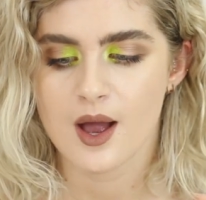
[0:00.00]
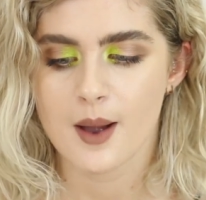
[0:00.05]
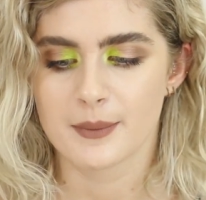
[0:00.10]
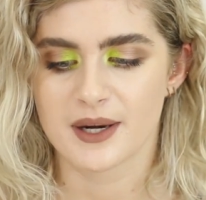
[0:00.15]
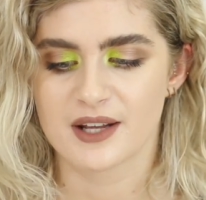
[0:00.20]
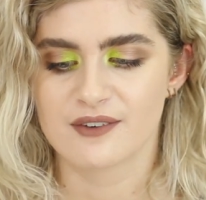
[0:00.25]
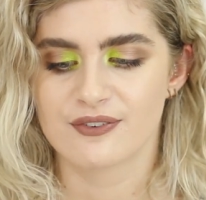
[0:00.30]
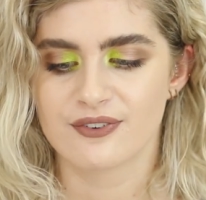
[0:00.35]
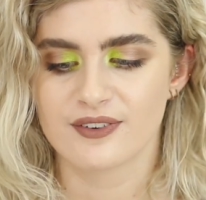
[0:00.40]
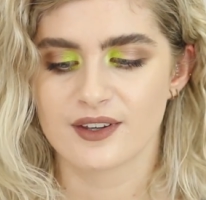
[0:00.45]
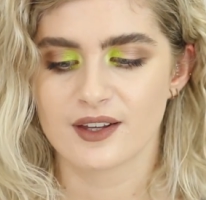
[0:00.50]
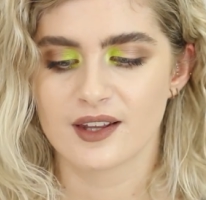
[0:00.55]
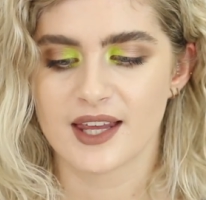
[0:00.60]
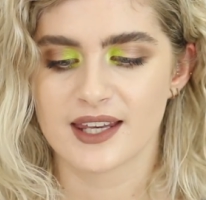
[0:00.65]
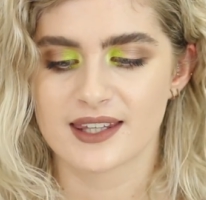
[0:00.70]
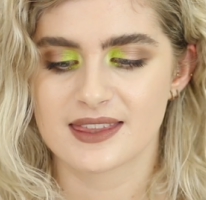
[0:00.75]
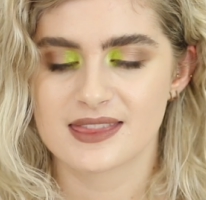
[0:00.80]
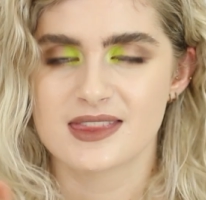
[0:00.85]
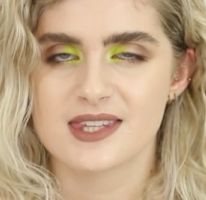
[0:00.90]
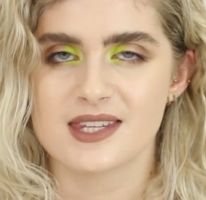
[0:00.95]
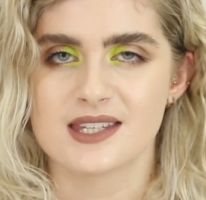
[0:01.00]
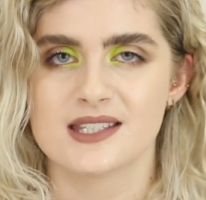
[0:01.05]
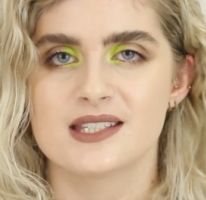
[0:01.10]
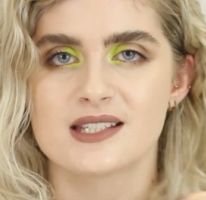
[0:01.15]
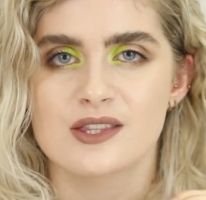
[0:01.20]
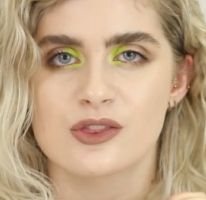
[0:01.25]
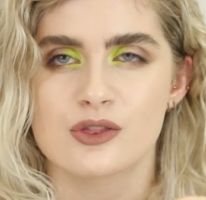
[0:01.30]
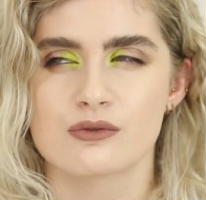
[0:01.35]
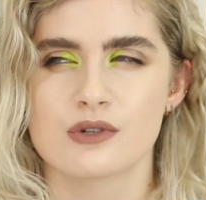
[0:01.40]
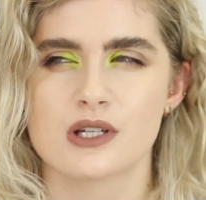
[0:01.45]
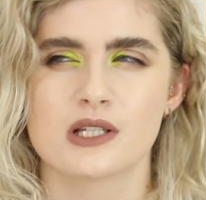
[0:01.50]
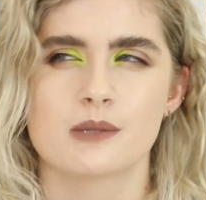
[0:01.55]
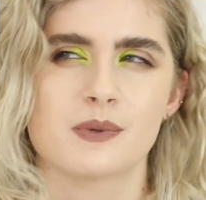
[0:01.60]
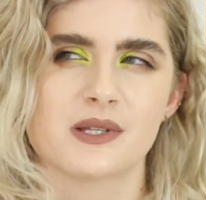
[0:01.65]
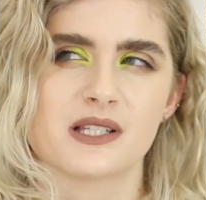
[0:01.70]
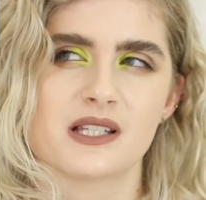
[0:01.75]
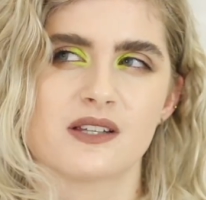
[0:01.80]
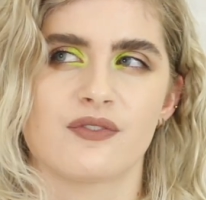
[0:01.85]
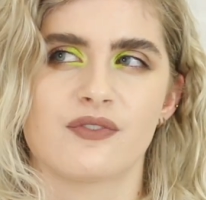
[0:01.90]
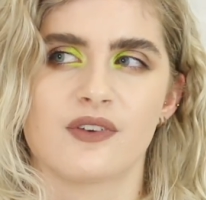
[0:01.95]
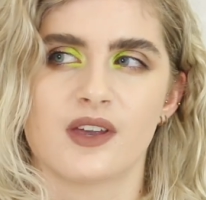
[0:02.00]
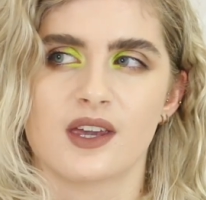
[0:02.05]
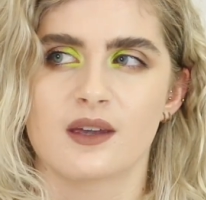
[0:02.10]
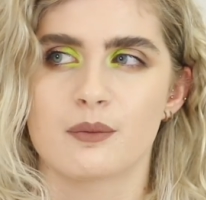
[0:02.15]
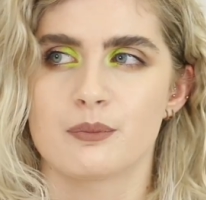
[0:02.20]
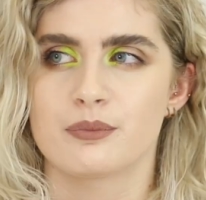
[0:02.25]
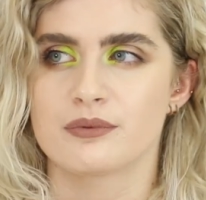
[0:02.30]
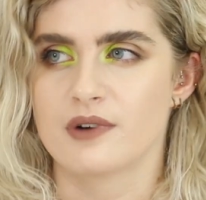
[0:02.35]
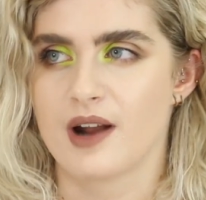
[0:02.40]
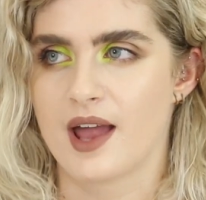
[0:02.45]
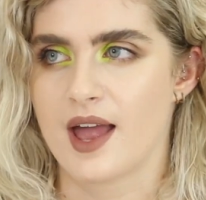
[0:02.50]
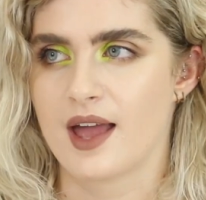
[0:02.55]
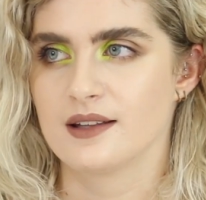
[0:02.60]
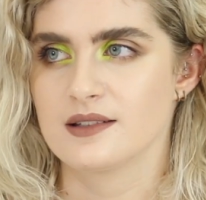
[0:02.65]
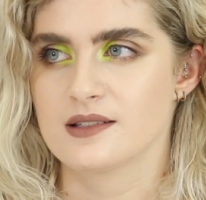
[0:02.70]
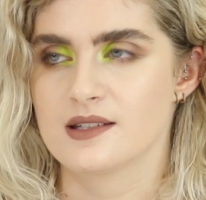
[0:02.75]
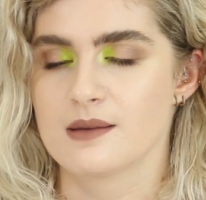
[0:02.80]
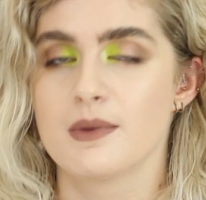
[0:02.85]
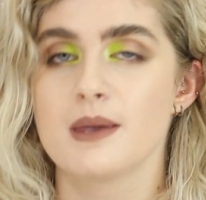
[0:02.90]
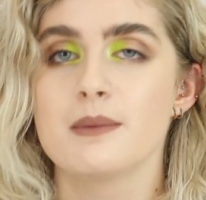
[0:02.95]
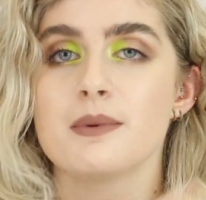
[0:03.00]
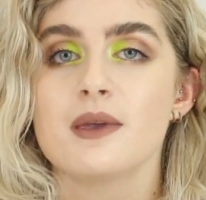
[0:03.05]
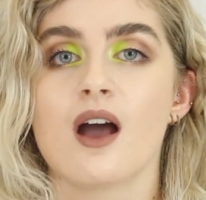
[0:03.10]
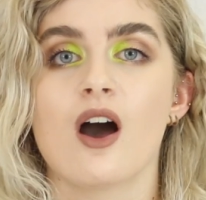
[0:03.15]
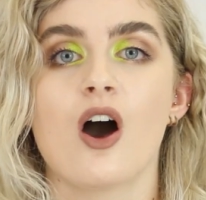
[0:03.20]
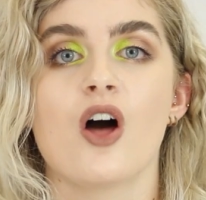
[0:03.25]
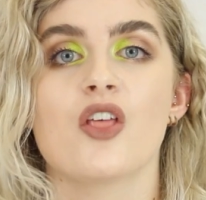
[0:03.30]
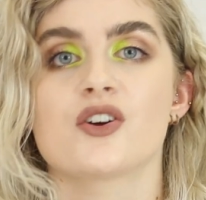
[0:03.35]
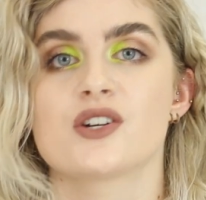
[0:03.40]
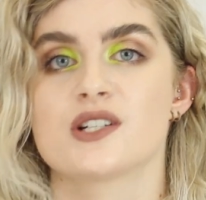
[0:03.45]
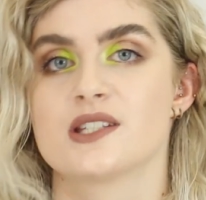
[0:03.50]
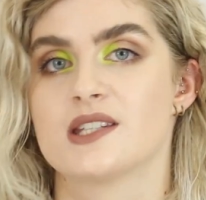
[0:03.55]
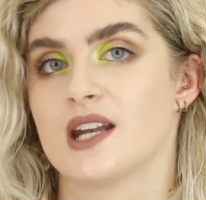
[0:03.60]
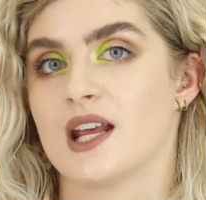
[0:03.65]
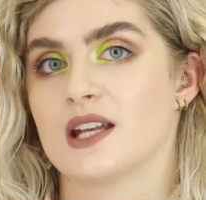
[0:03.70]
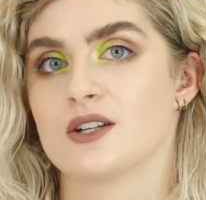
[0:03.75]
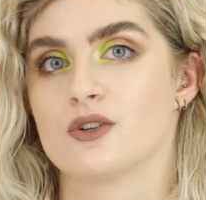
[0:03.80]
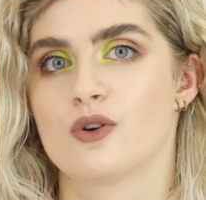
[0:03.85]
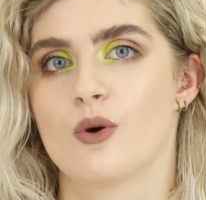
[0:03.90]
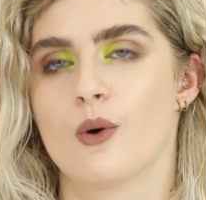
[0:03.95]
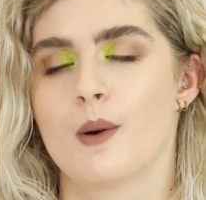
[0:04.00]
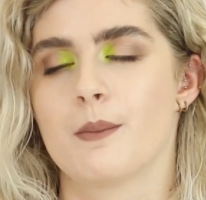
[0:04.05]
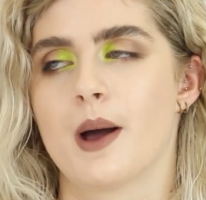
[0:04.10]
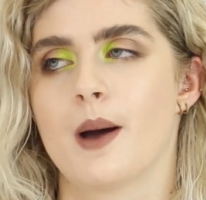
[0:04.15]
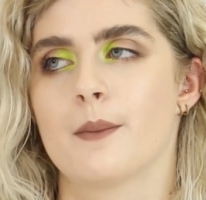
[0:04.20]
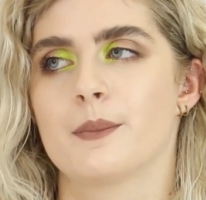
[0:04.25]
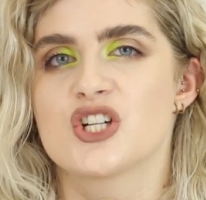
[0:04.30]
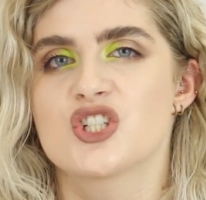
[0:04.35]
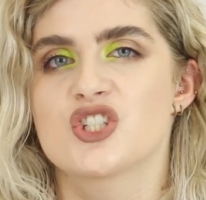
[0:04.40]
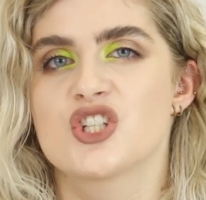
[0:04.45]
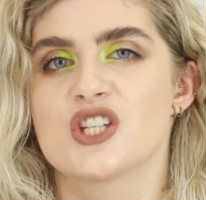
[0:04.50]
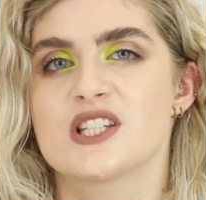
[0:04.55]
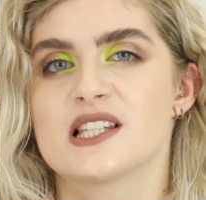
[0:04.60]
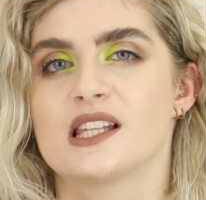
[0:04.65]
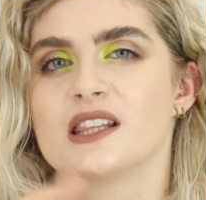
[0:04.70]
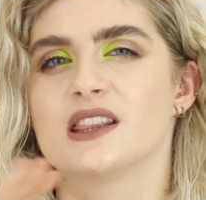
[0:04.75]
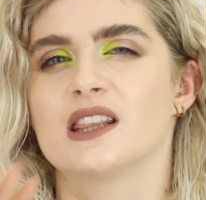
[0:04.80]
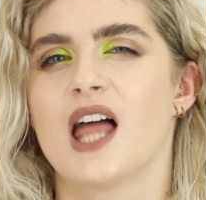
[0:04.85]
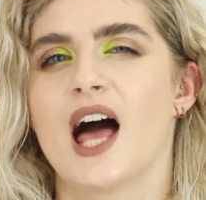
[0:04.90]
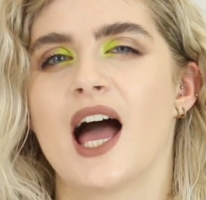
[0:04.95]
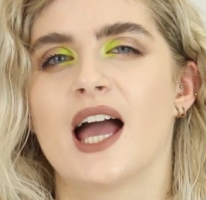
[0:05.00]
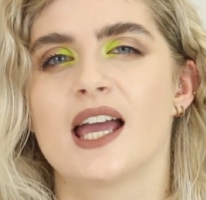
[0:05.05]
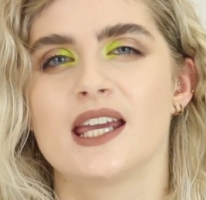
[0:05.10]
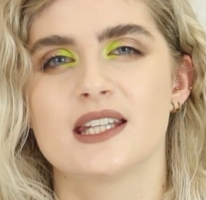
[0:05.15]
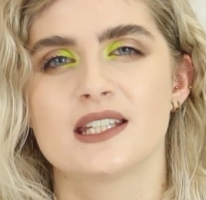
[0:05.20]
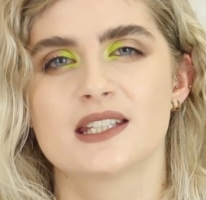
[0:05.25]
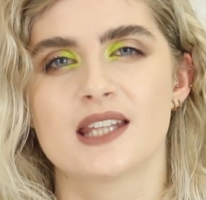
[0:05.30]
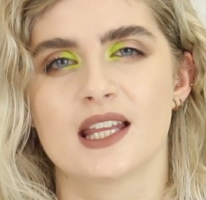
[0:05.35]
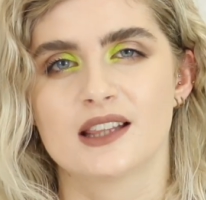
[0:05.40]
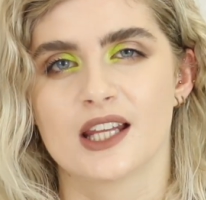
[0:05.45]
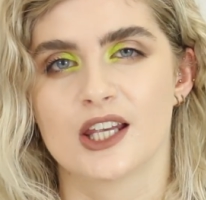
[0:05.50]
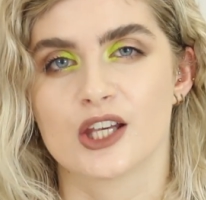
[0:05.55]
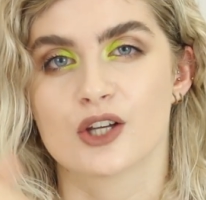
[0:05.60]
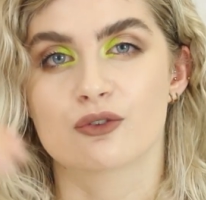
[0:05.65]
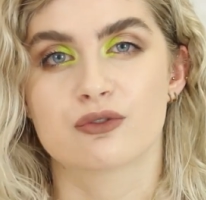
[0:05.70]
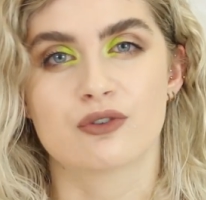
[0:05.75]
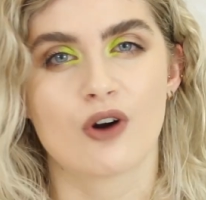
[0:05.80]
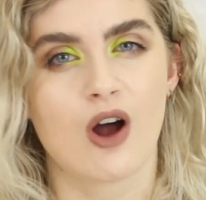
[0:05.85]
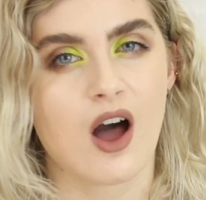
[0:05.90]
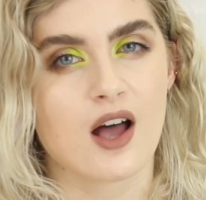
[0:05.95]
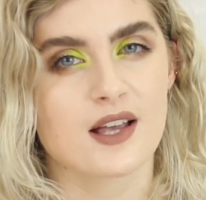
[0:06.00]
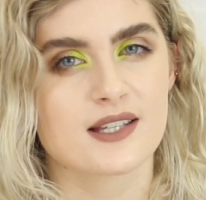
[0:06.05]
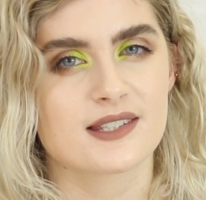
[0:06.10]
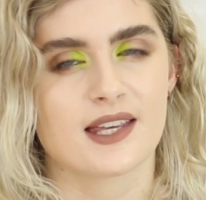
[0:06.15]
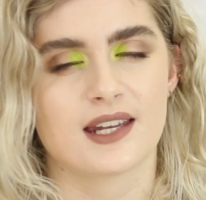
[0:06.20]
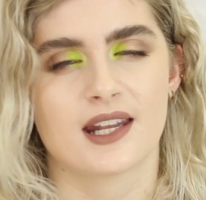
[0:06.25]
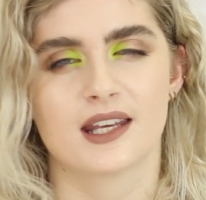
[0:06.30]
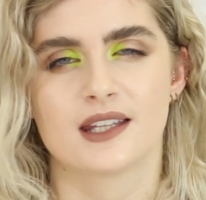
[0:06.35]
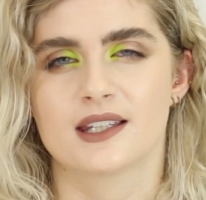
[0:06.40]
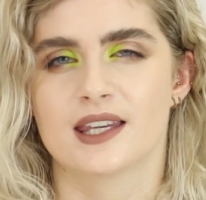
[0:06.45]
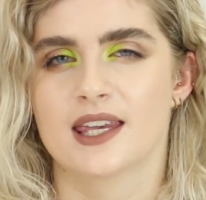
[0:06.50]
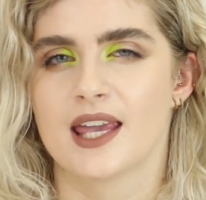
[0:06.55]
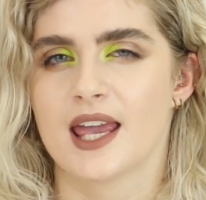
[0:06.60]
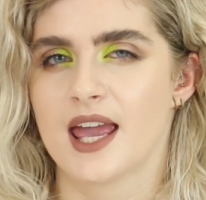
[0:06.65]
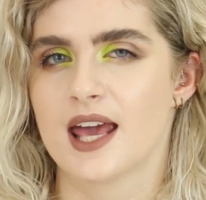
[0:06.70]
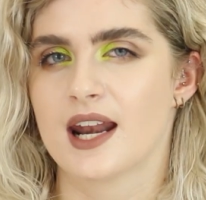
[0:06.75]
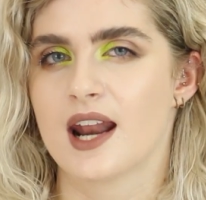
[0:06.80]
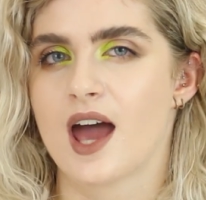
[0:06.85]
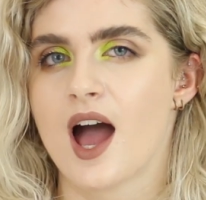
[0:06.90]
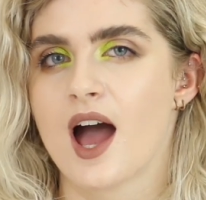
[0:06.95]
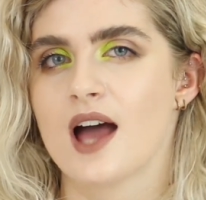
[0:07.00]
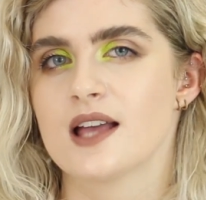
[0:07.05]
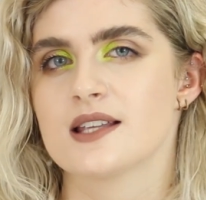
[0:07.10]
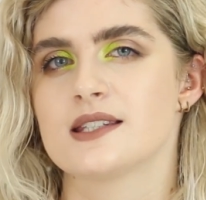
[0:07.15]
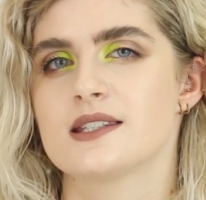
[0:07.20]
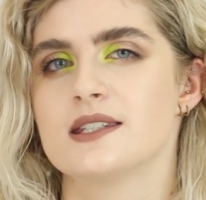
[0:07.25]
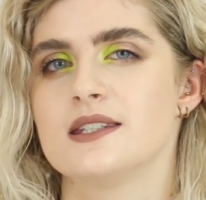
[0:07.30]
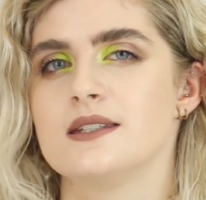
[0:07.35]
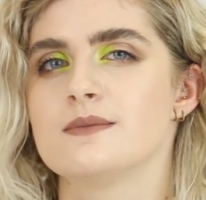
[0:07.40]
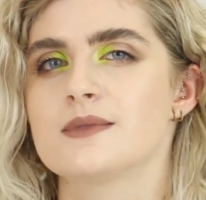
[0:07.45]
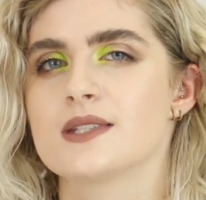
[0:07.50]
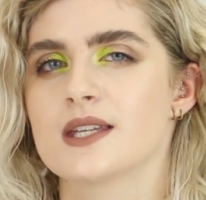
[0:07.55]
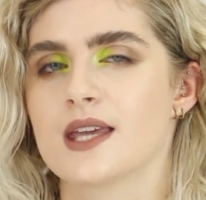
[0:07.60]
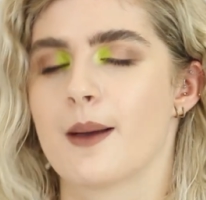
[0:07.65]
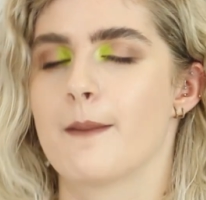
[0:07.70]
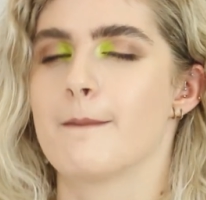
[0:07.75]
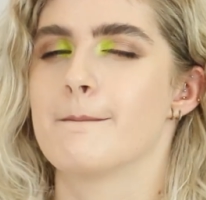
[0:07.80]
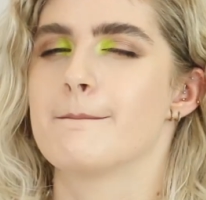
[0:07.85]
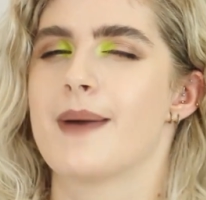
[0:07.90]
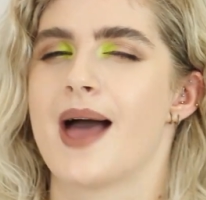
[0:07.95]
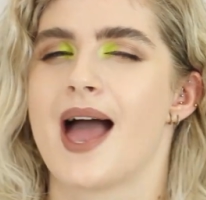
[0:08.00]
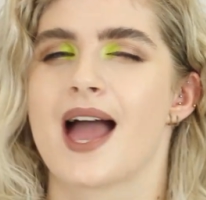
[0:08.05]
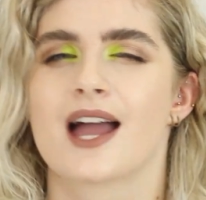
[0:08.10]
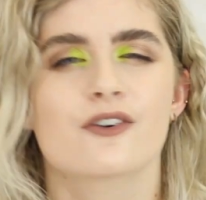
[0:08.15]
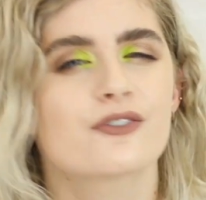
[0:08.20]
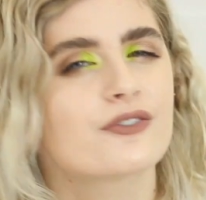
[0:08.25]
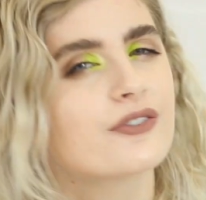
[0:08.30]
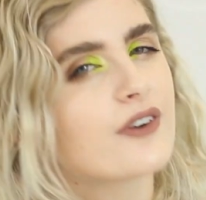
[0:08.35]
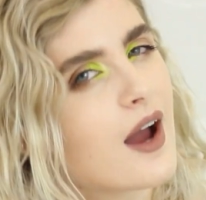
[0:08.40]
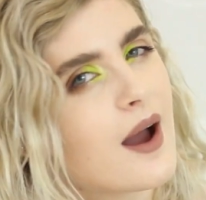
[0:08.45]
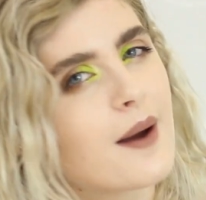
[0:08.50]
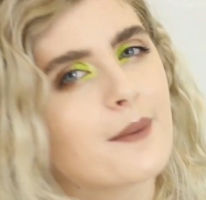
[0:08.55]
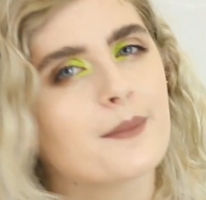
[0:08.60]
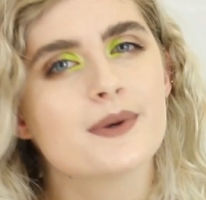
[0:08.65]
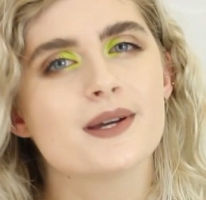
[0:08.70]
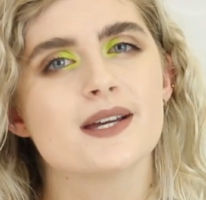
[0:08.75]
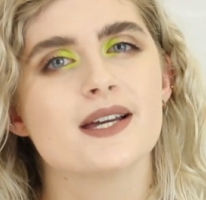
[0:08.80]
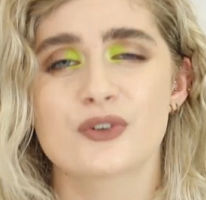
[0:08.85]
But I feel like these three specific brands, and maybe others that I don't know about, there's just a line that they cross that I cannot seem to come back from.